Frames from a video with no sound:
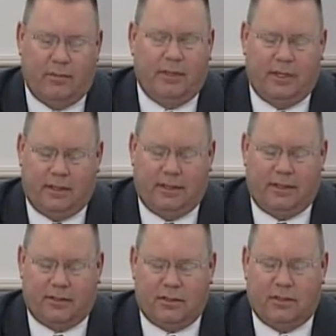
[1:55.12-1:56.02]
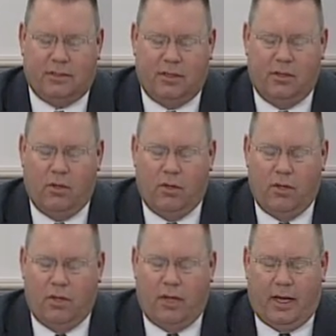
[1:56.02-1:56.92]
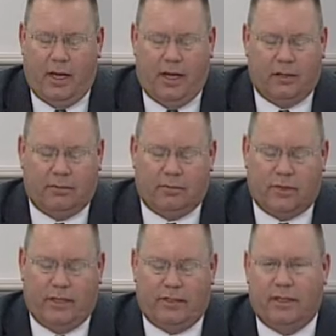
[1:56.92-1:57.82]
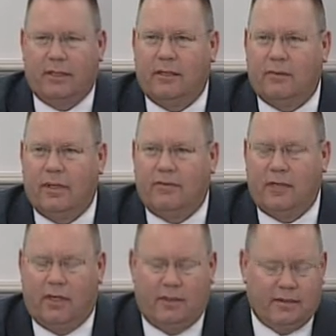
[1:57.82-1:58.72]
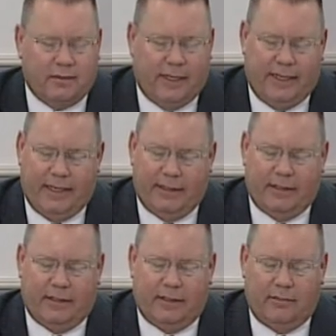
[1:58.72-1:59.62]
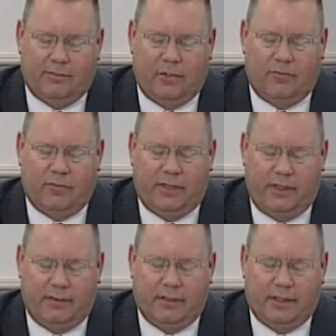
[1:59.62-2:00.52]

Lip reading: I mean, I think that's a great thing that we have done, and hopefully